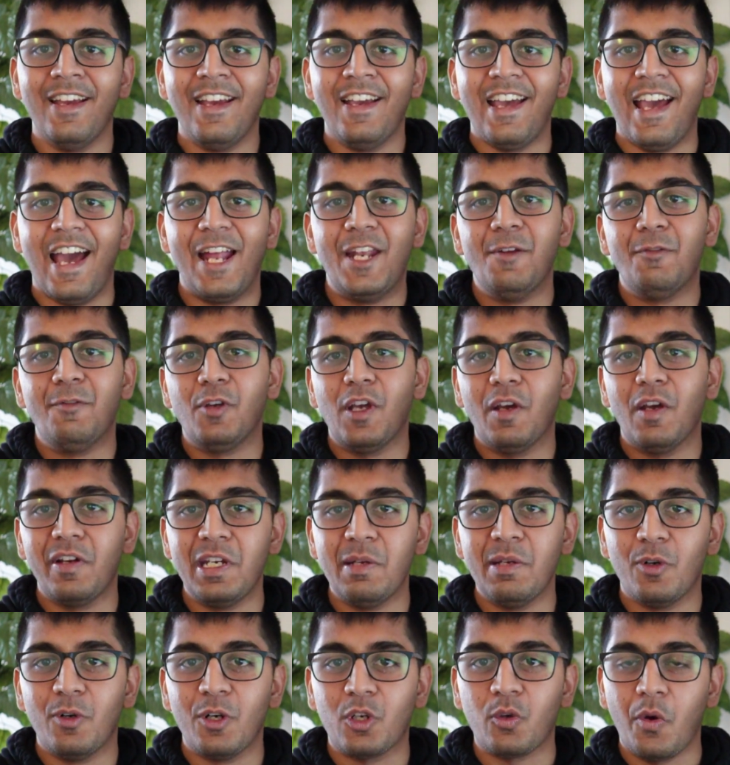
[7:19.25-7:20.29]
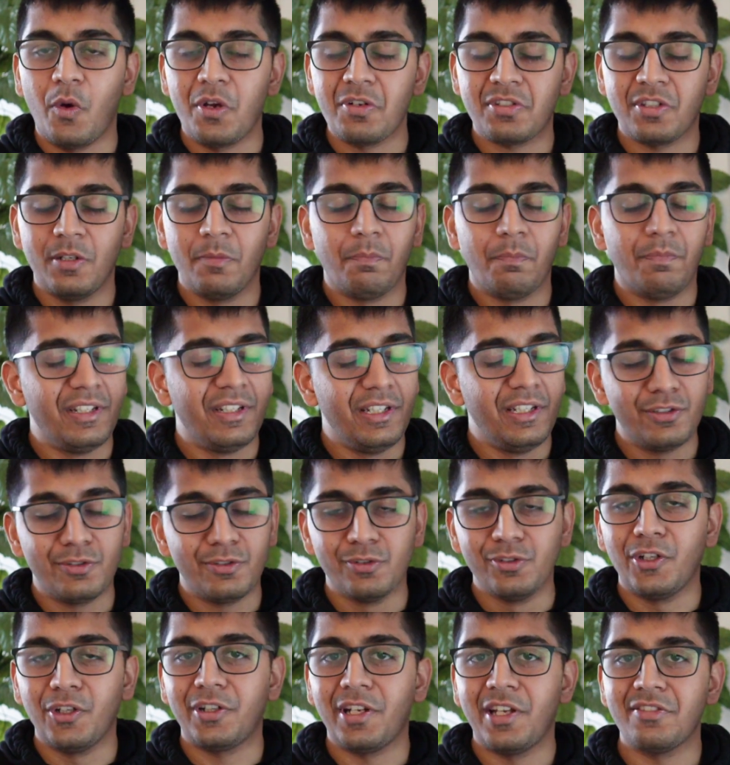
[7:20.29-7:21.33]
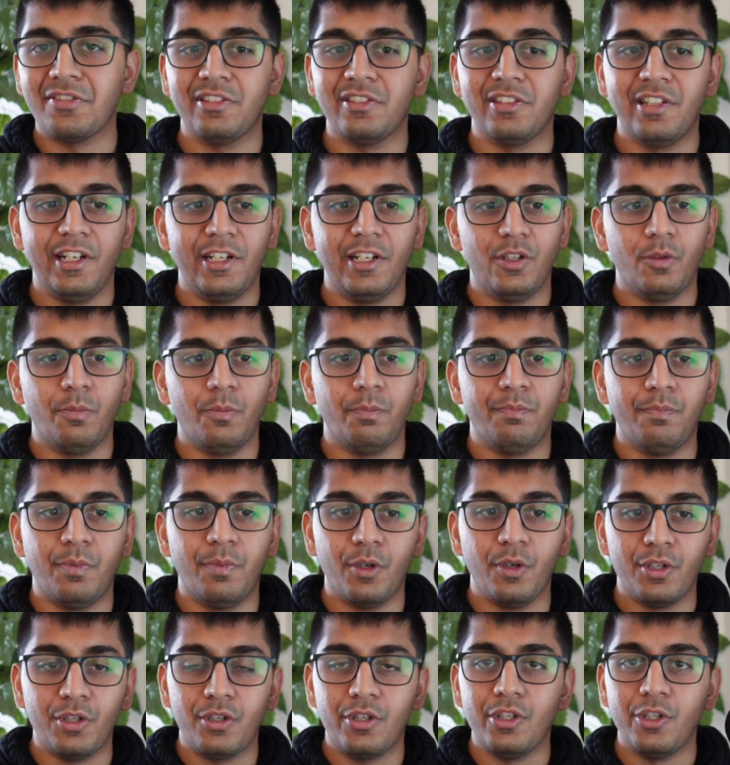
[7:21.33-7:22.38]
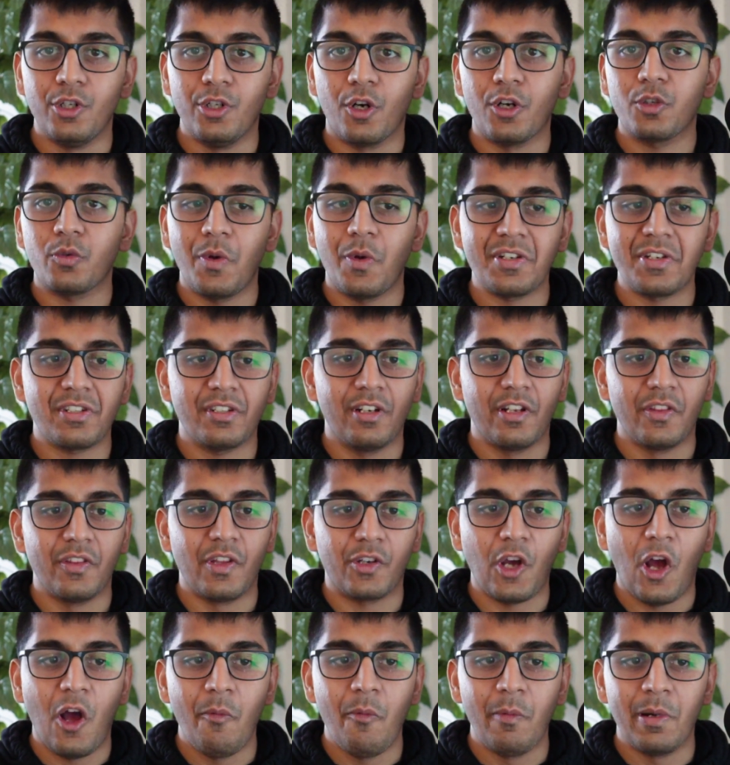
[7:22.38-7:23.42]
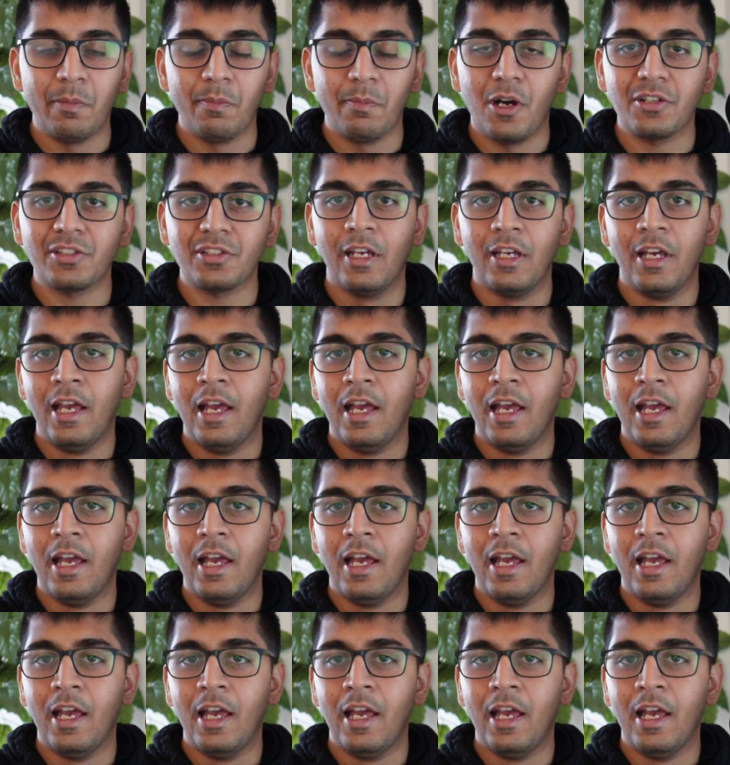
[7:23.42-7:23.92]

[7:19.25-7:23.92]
And if you have any more question, please do not hesitate to put your question in the comment box.